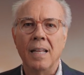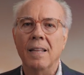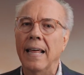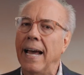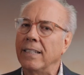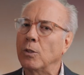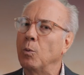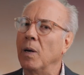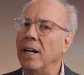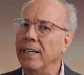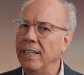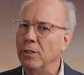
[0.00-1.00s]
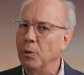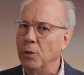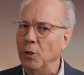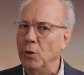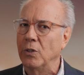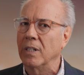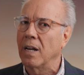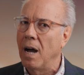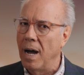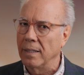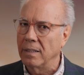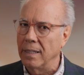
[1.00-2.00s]
That's when I introduced the
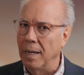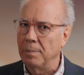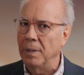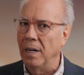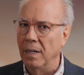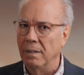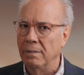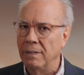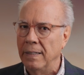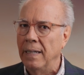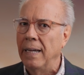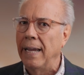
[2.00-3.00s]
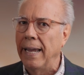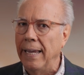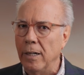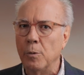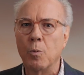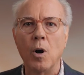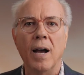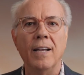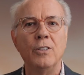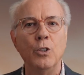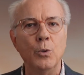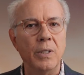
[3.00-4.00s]
concept of
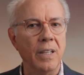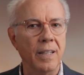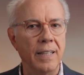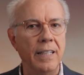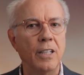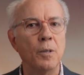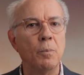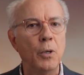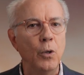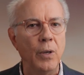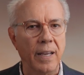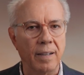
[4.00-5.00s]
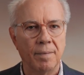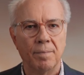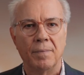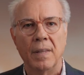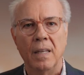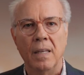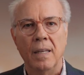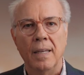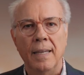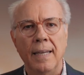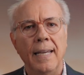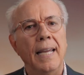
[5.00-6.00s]
enterprise utility computing.
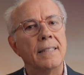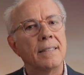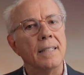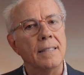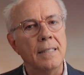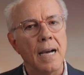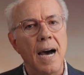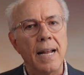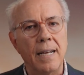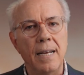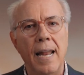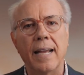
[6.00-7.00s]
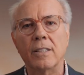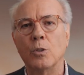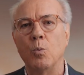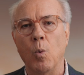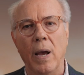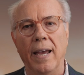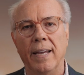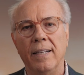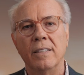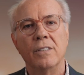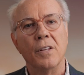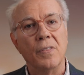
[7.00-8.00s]
It's the next way
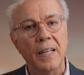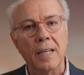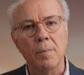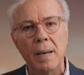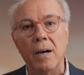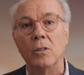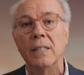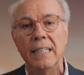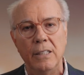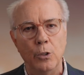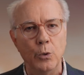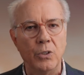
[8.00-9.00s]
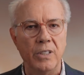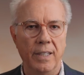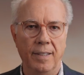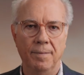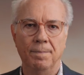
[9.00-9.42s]
to think about EUC.